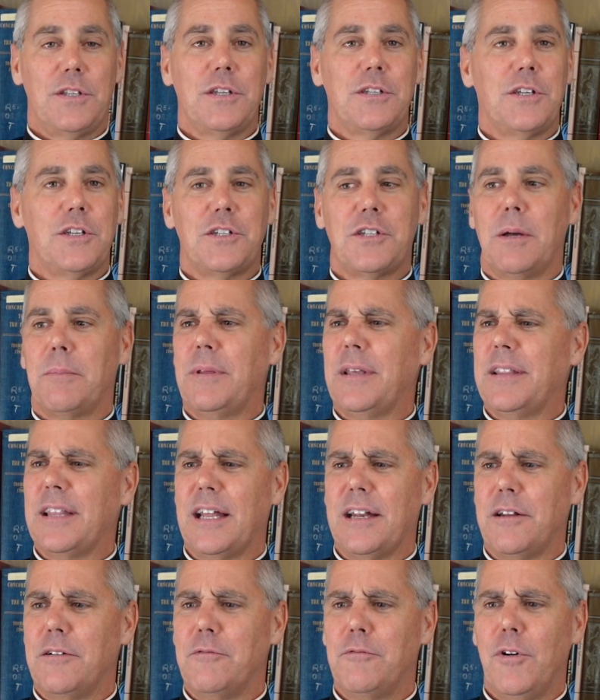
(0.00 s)
This is something
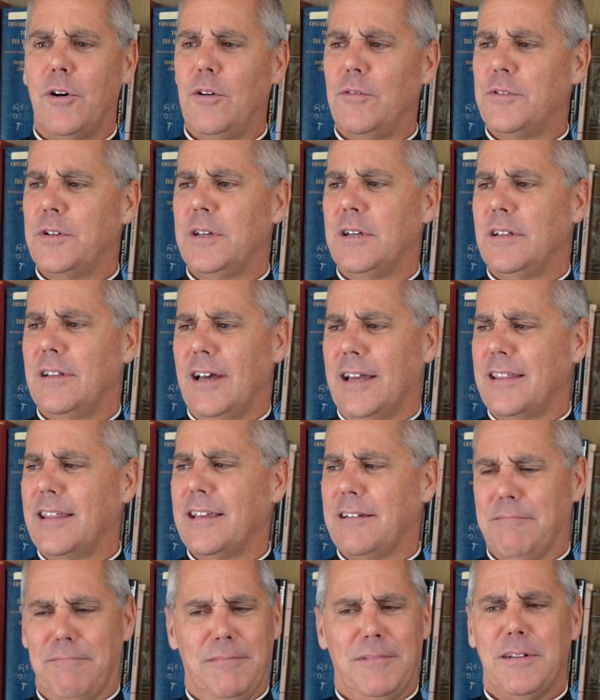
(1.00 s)
that involved, I
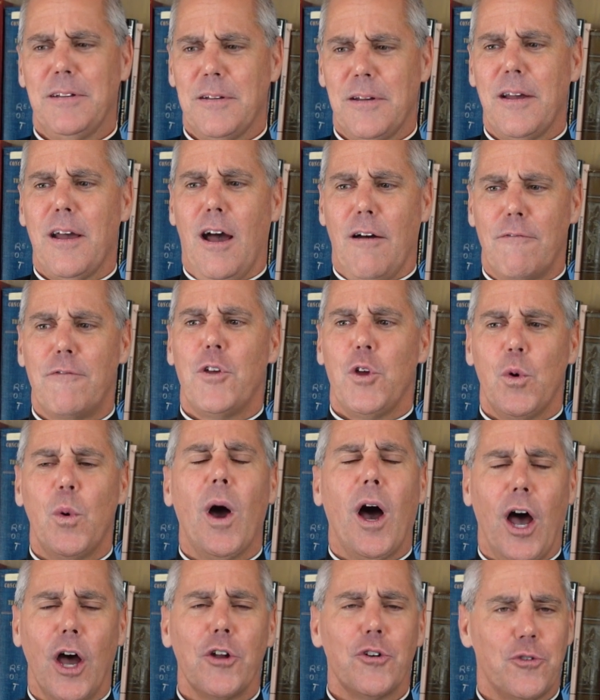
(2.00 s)
think, a few
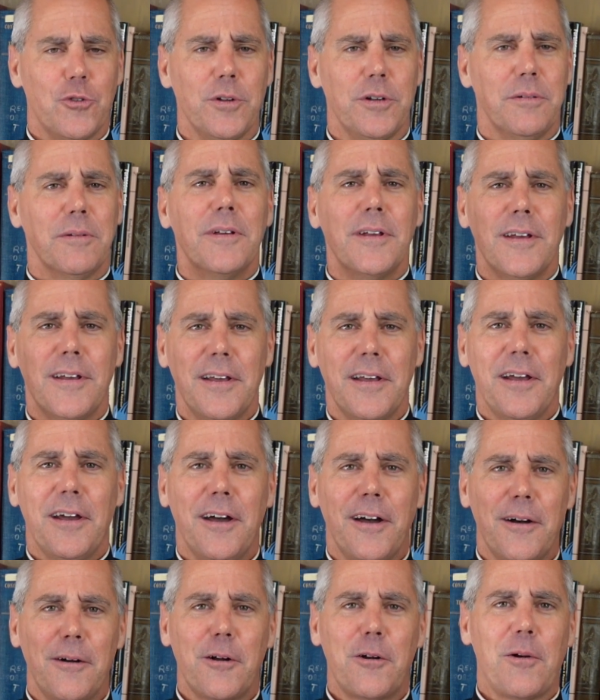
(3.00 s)
hundred
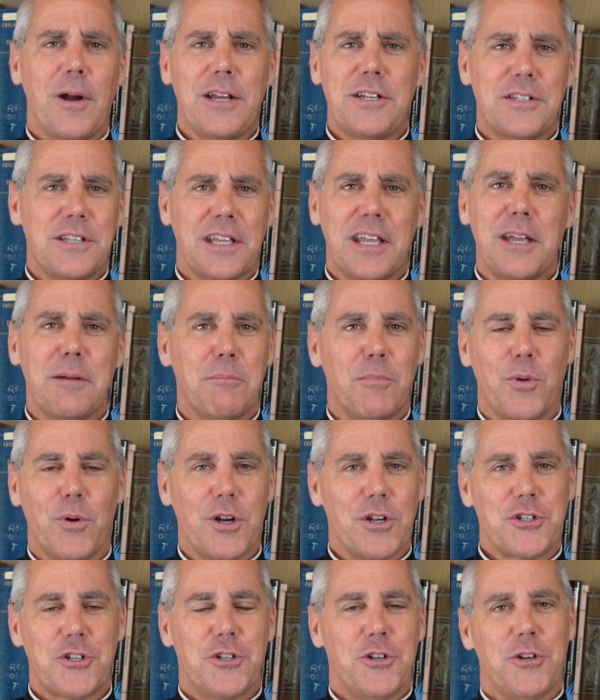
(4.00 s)
Christ the King
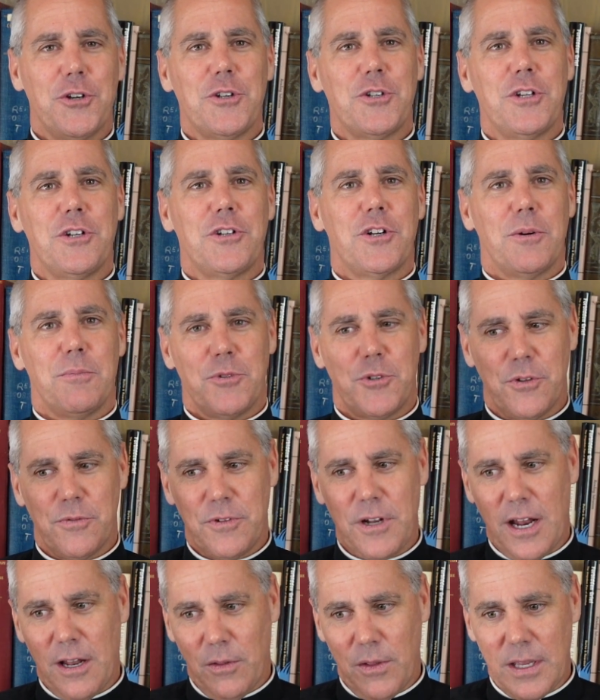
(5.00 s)
parishioners in terms
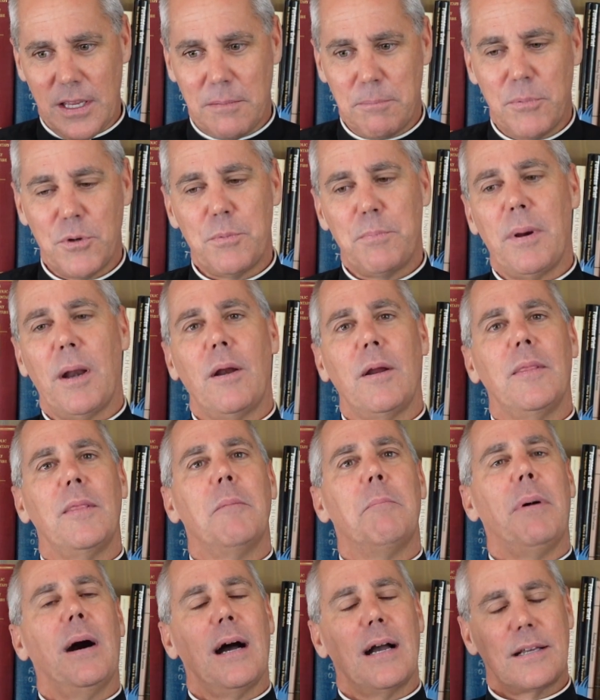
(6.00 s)
of not only preparing
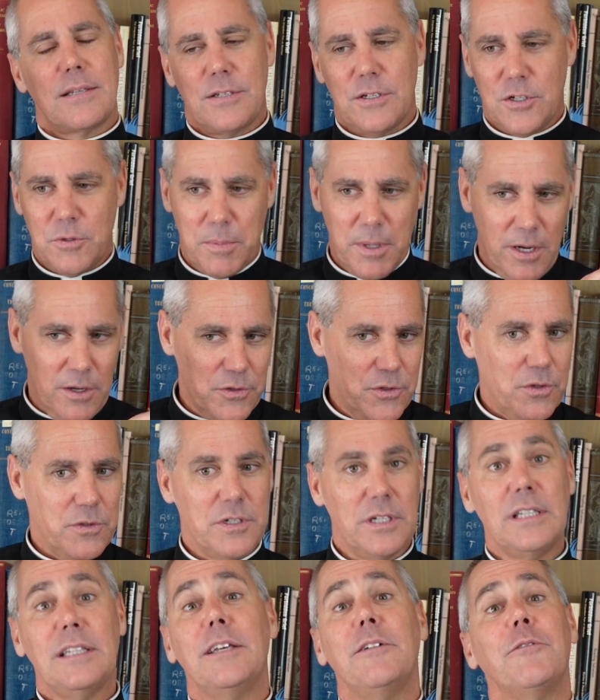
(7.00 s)
the boxes, but also
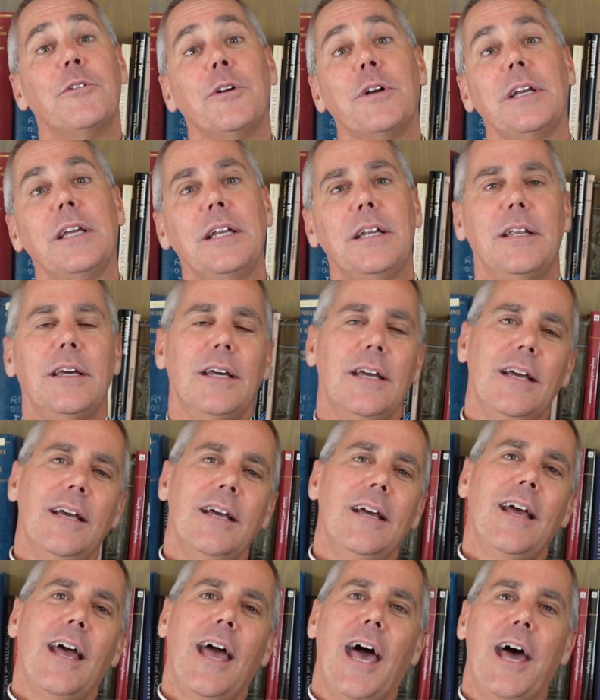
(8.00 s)
delivering
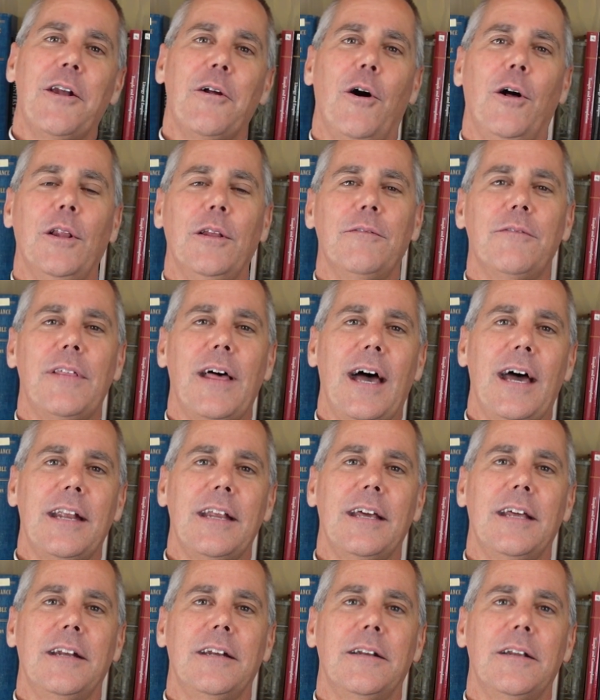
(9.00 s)
and all of that,
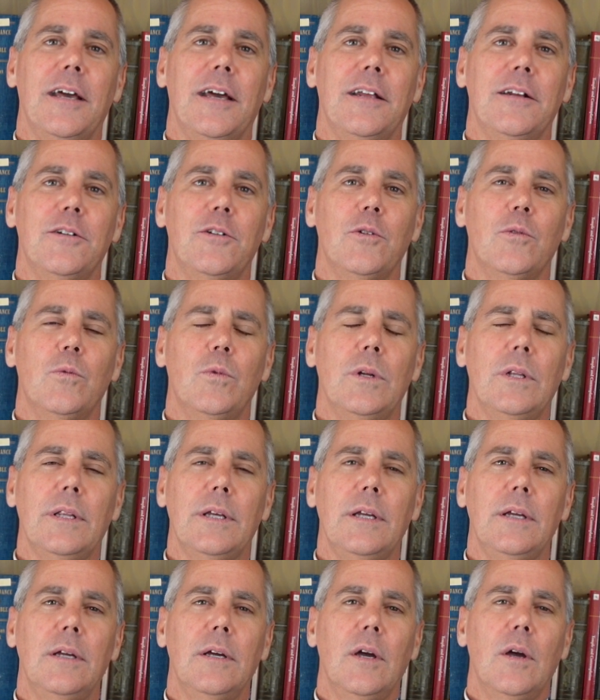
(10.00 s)
and to
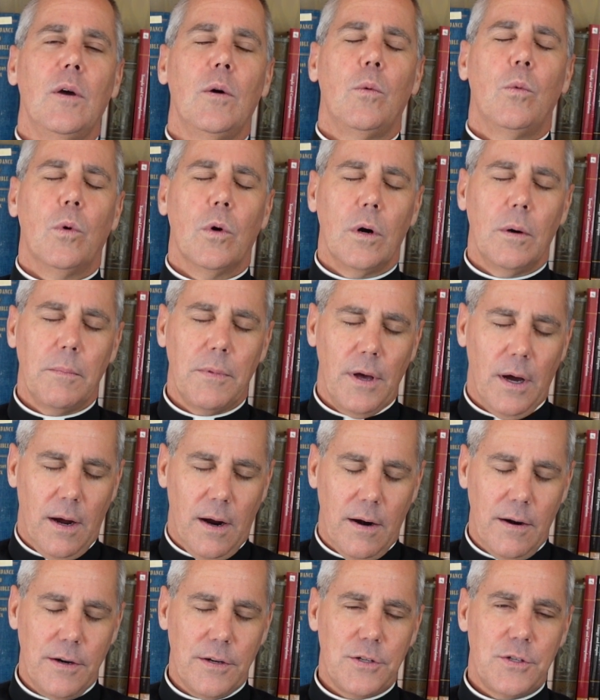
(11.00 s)
really warm the
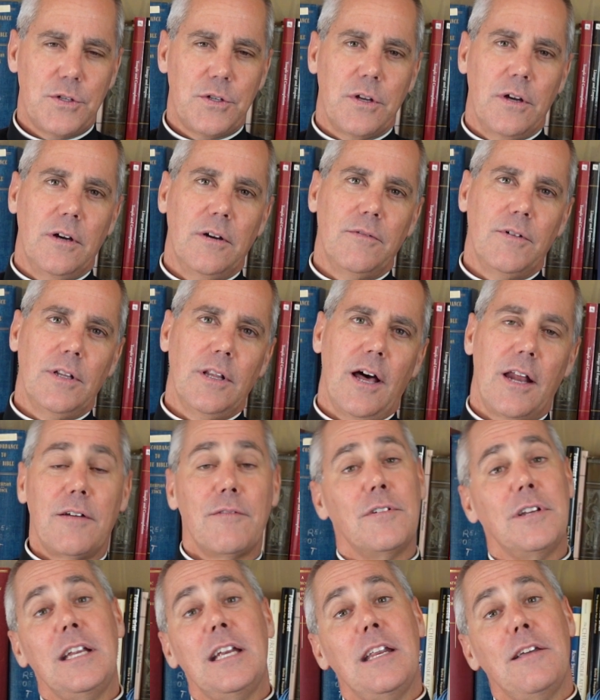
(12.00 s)
hearts of a lot
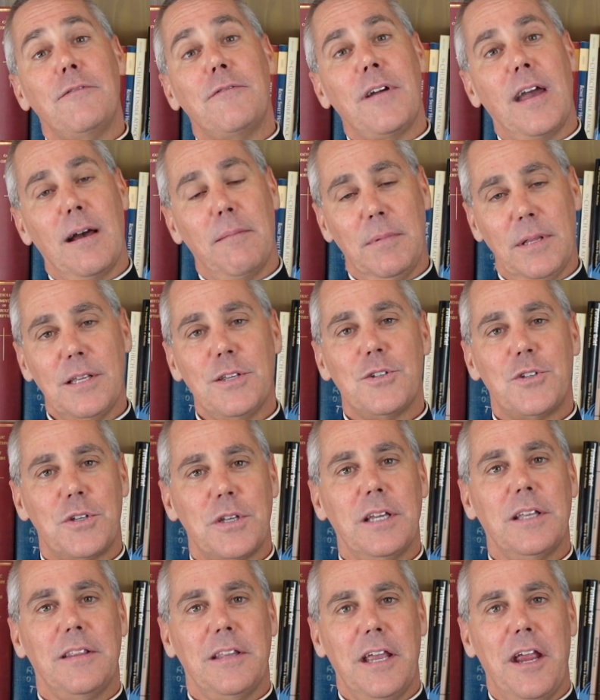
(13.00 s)
of needy families
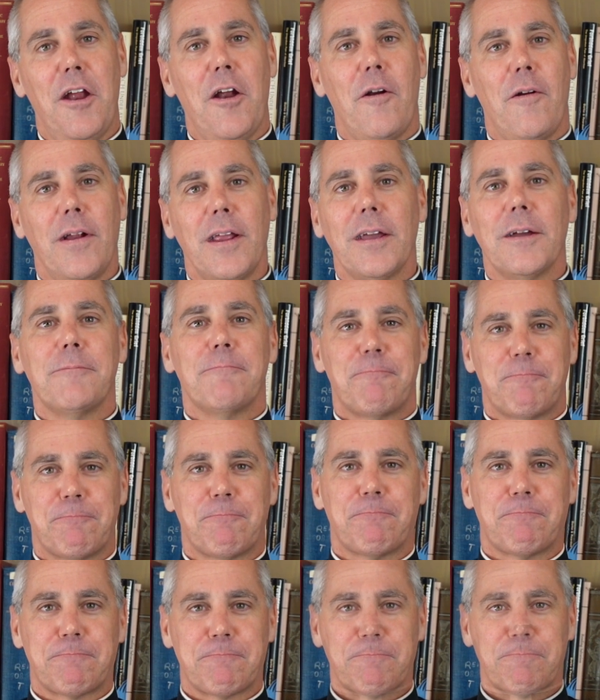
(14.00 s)
in the area.
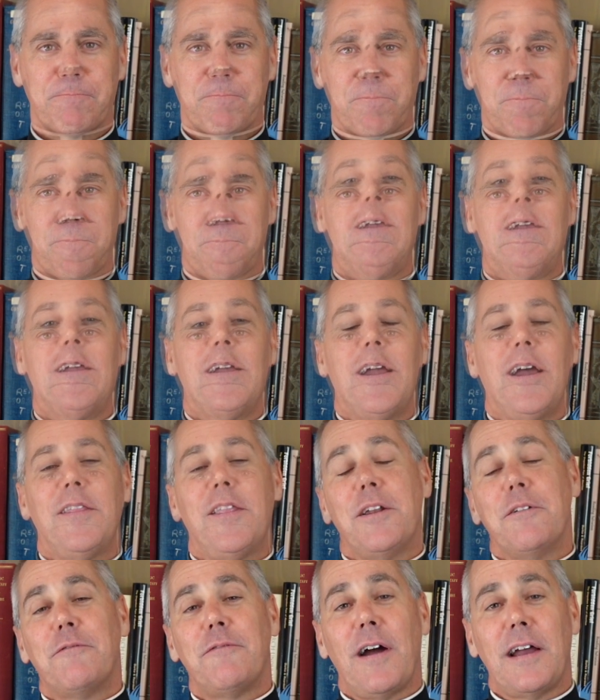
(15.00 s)
And
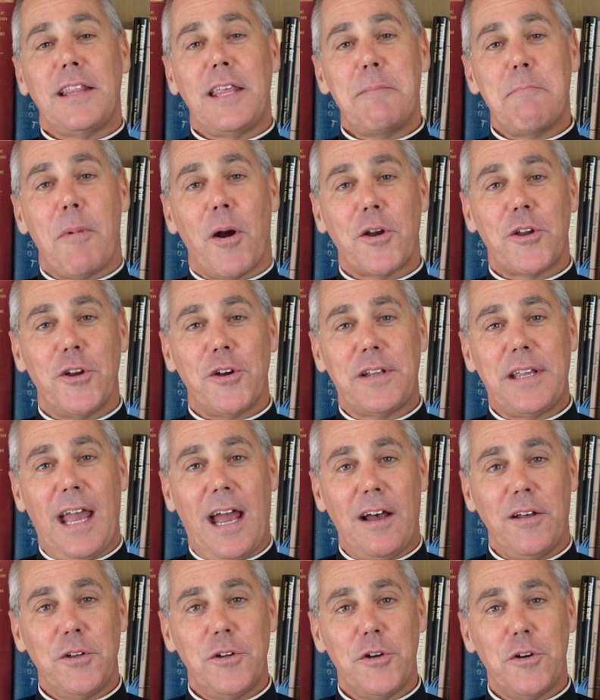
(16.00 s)
then finally, mark your
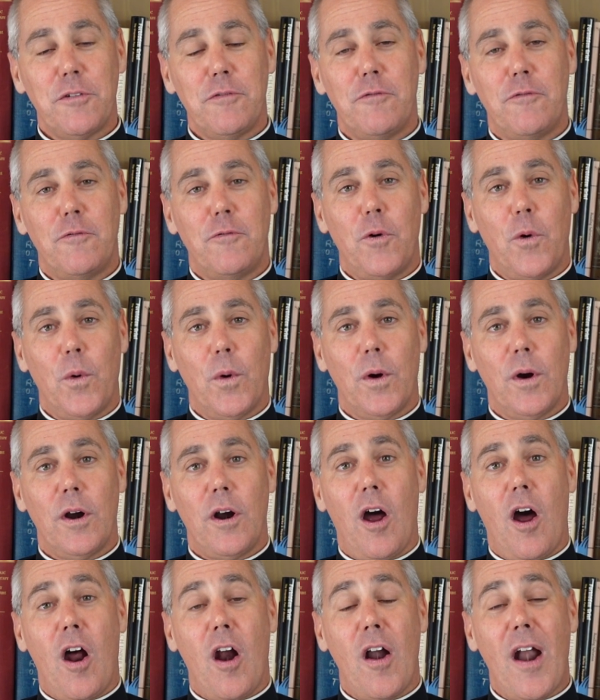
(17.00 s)
calendar
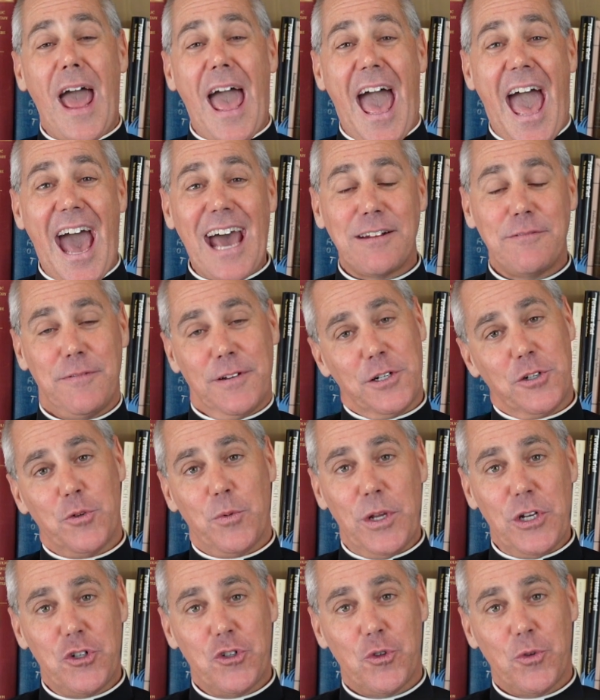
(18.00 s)
for our
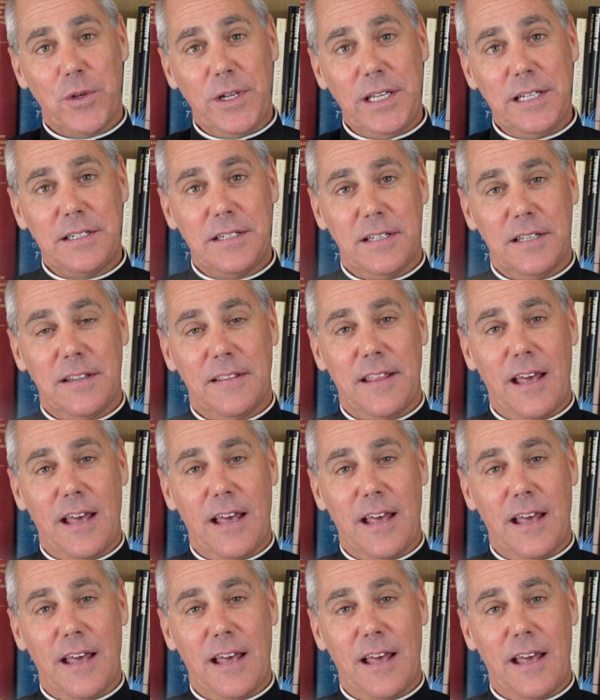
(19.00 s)
Advent retreat.